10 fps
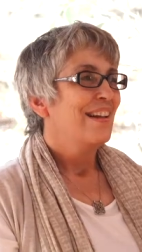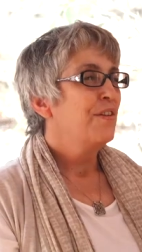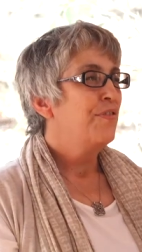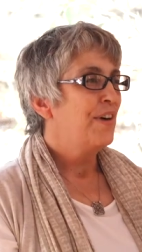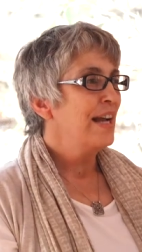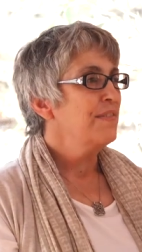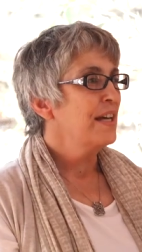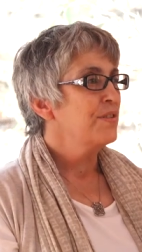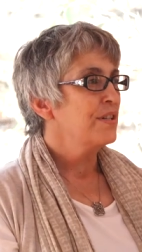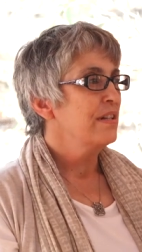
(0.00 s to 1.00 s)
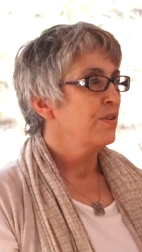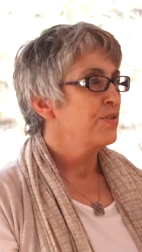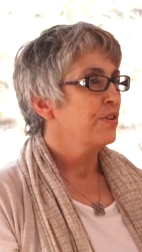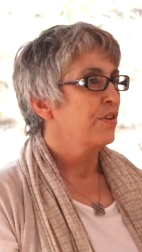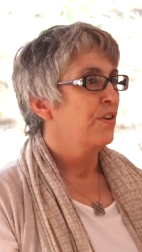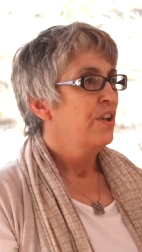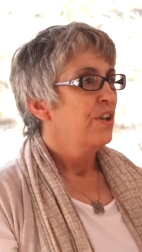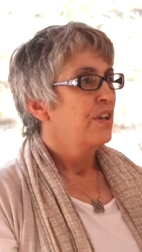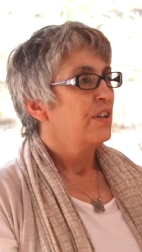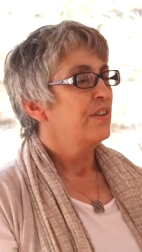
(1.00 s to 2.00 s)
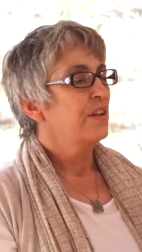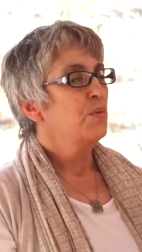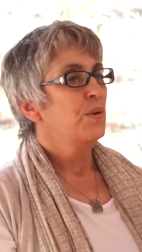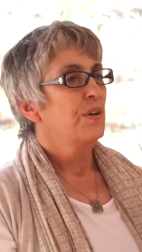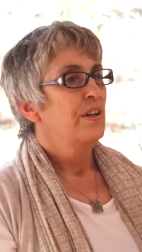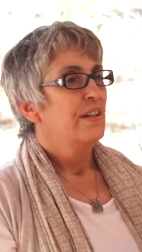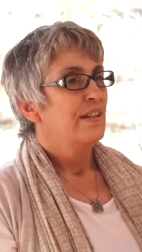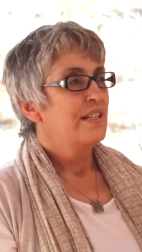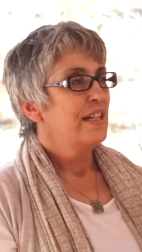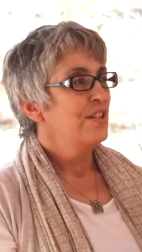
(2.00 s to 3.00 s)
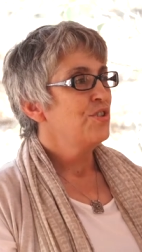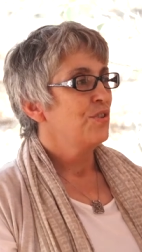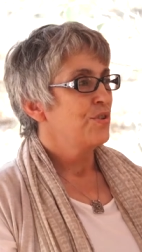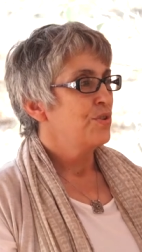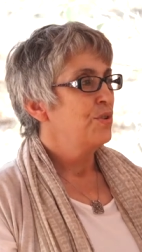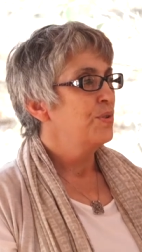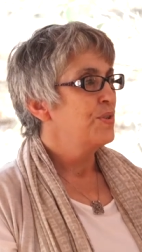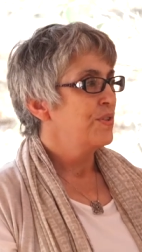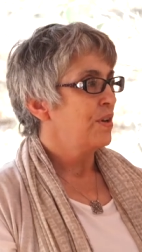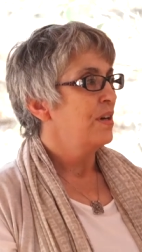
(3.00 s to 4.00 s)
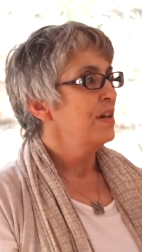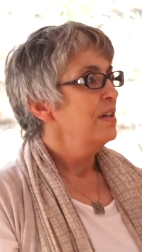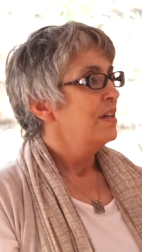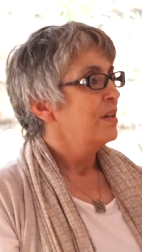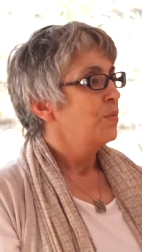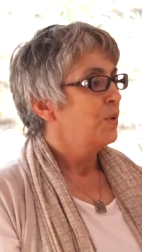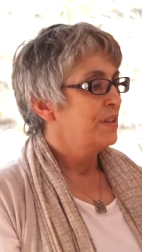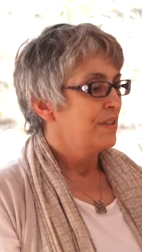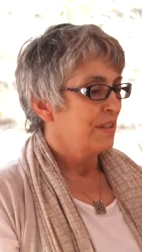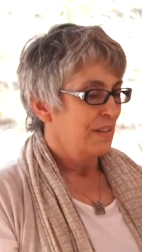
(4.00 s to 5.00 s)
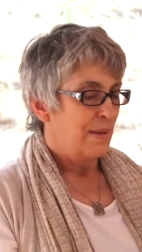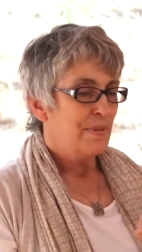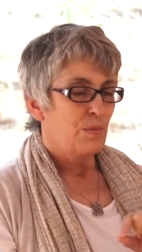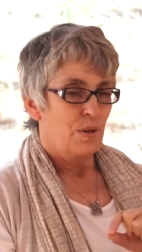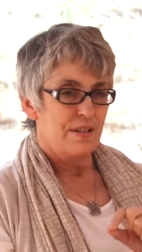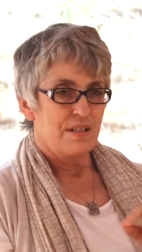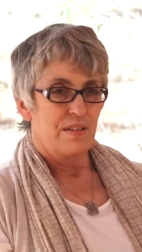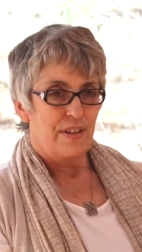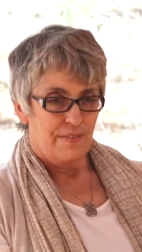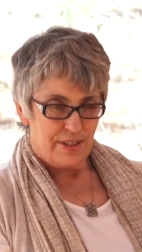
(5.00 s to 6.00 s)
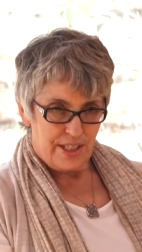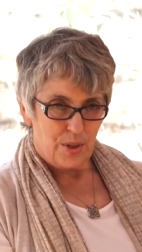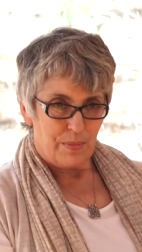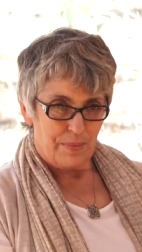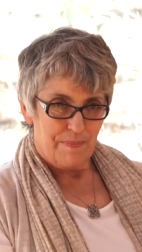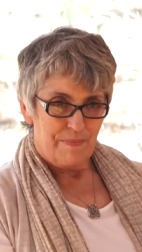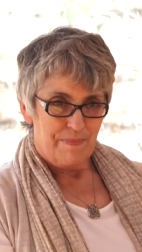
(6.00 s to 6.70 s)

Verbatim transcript: Like 5,000 years ago, there were teachers who saw what the dilemma was of every human